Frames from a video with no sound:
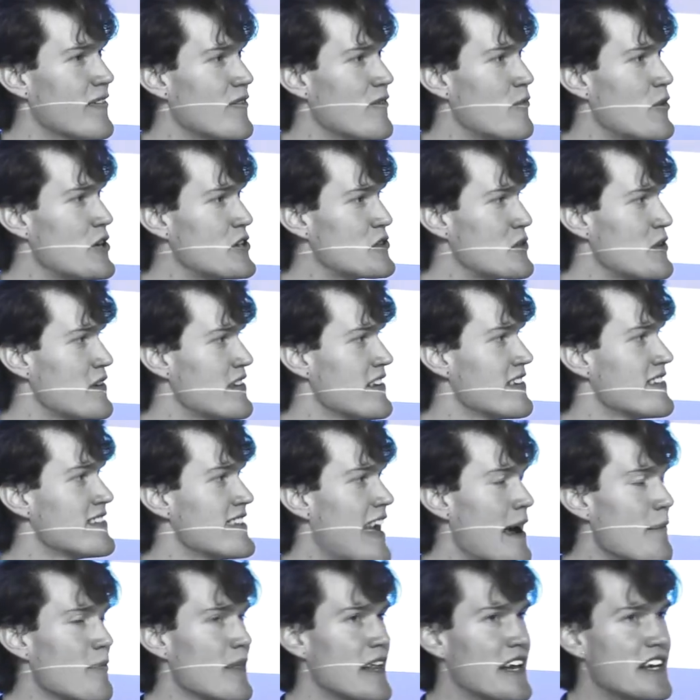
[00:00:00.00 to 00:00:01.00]
which was
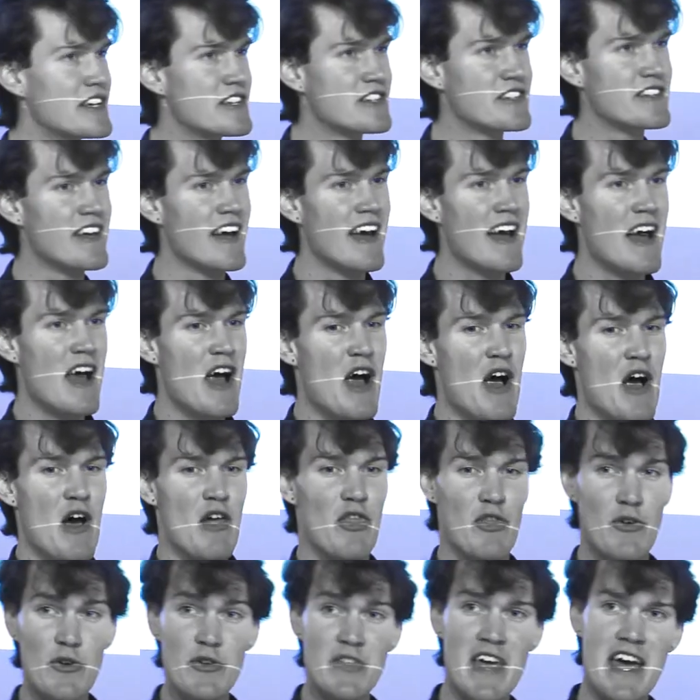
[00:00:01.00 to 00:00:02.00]
established
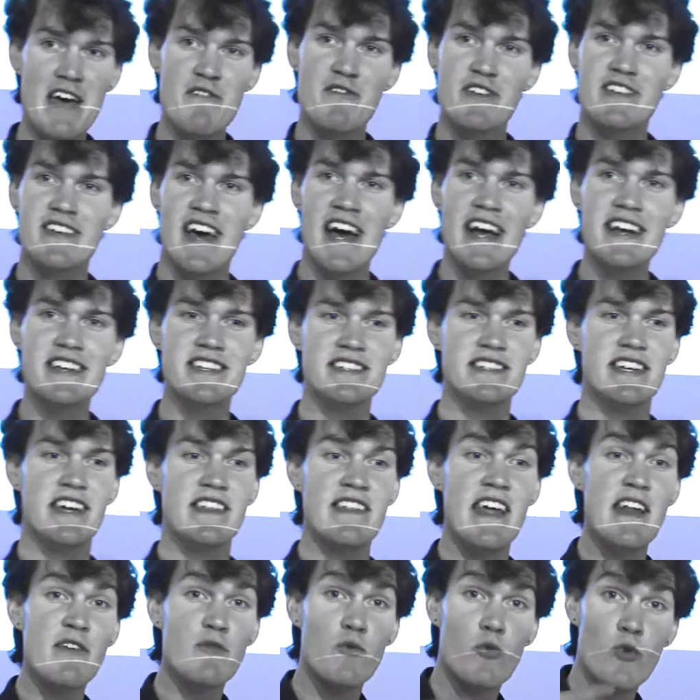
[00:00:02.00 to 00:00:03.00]
through their invitation and
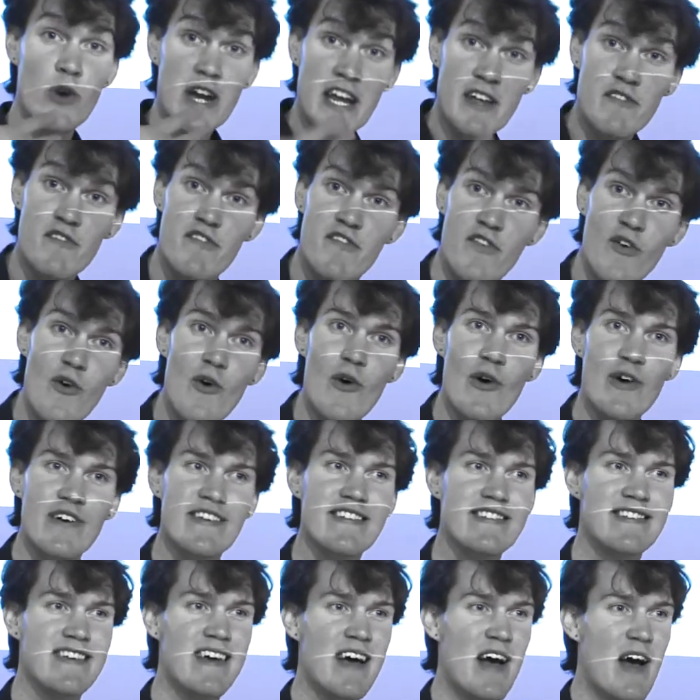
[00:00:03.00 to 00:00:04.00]
then
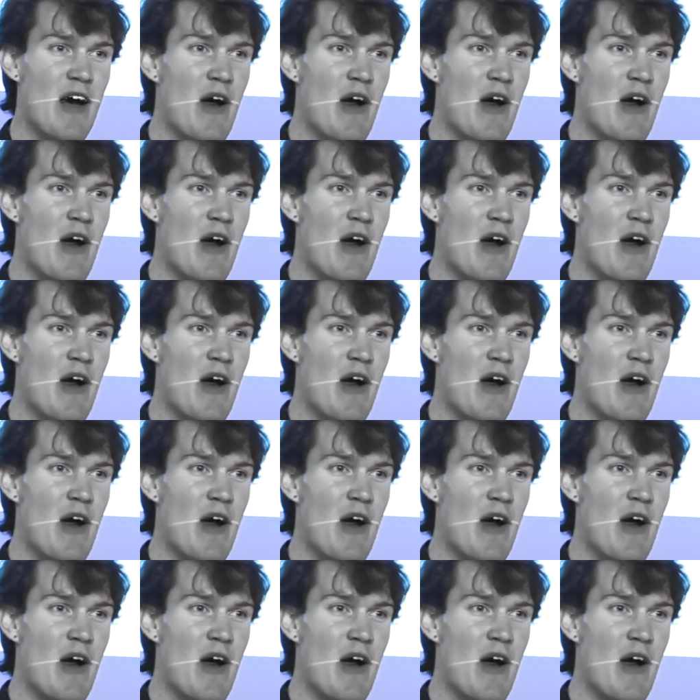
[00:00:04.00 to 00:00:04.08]
reinforced